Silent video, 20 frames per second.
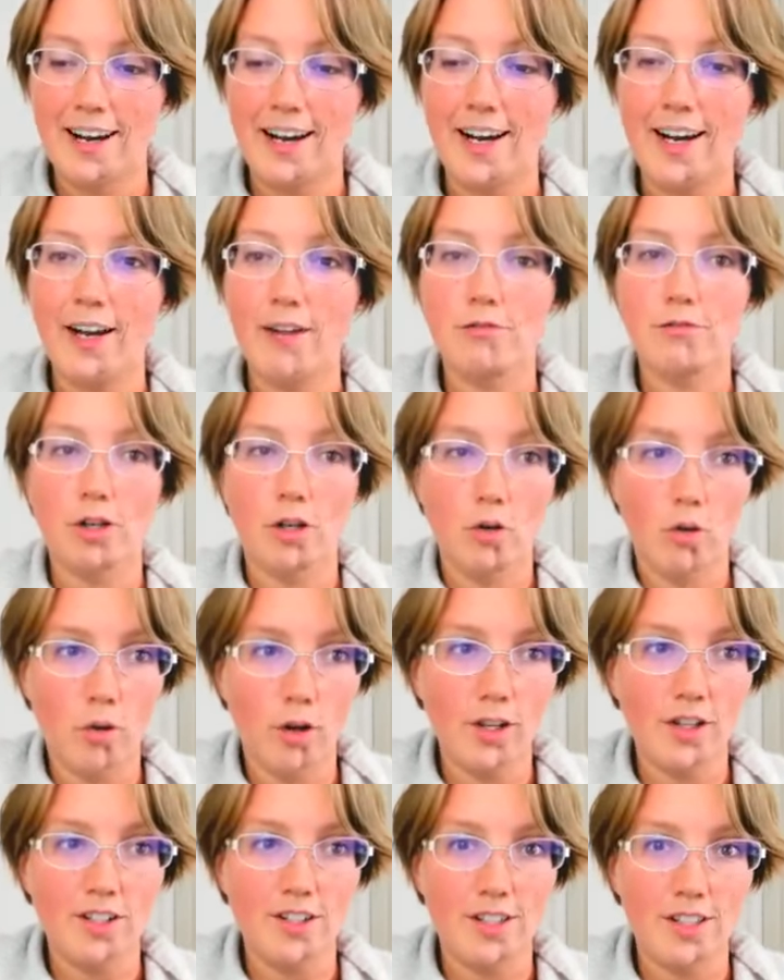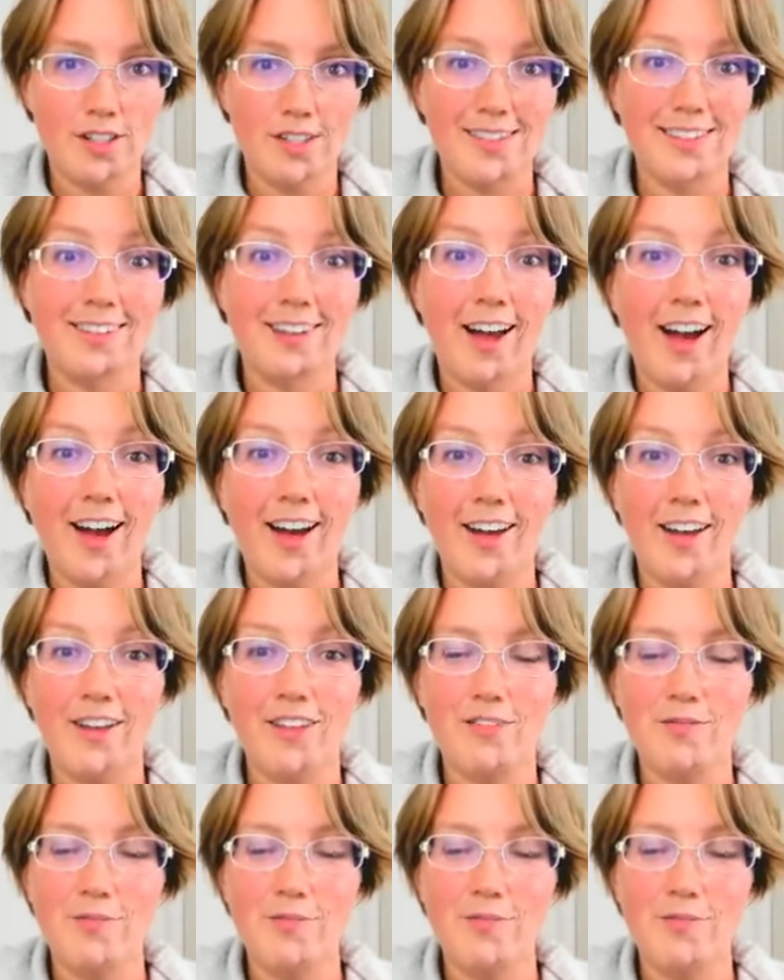I've recorded this live